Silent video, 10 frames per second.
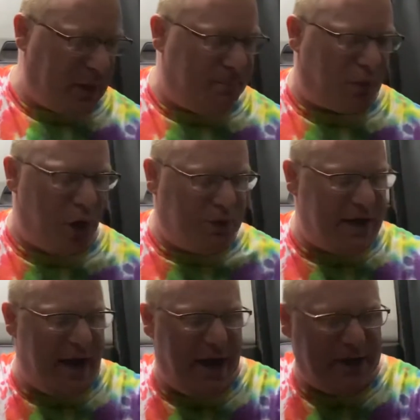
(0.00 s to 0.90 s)

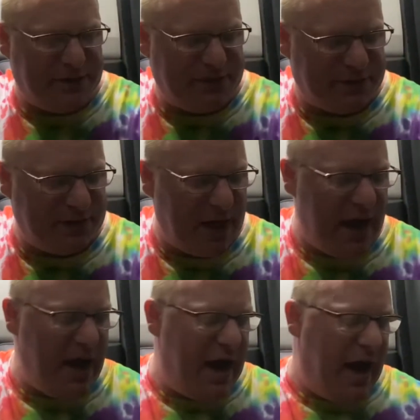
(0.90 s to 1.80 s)
protests
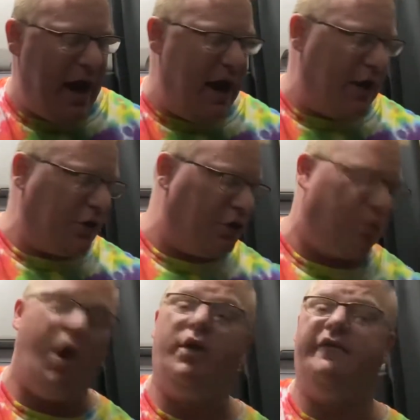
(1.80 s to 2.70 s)
and
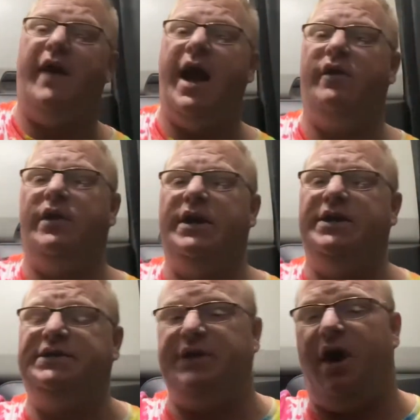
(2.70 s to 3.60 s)

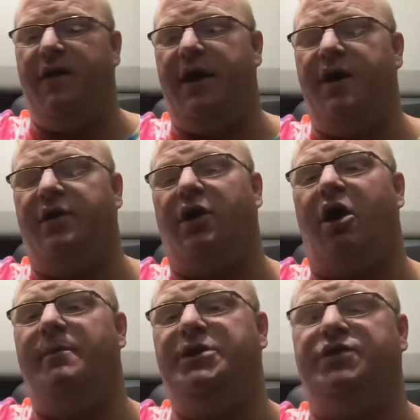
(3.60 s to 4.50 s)
coronavirus and all that other
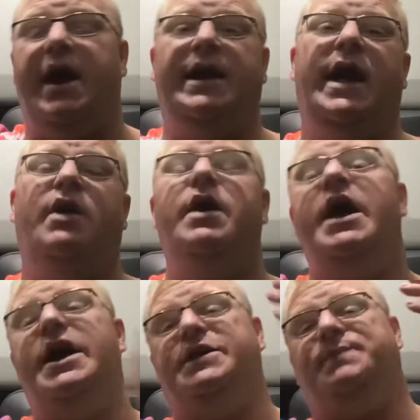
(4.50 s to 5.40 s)
garbage right now
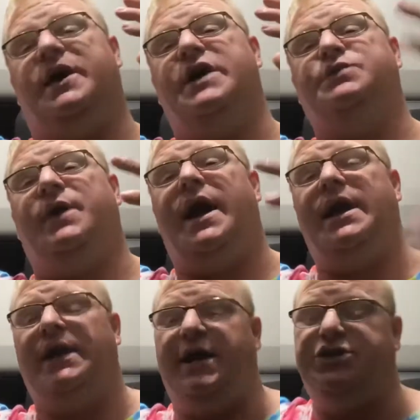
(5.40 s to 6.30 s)
is because we got
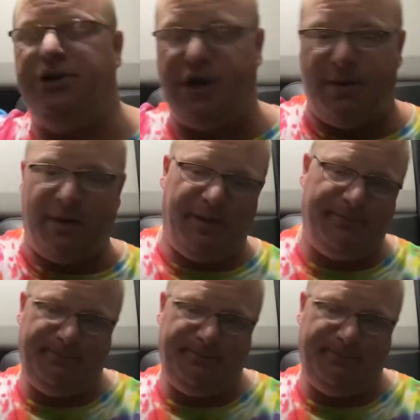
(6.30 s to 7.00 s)
an election coming up.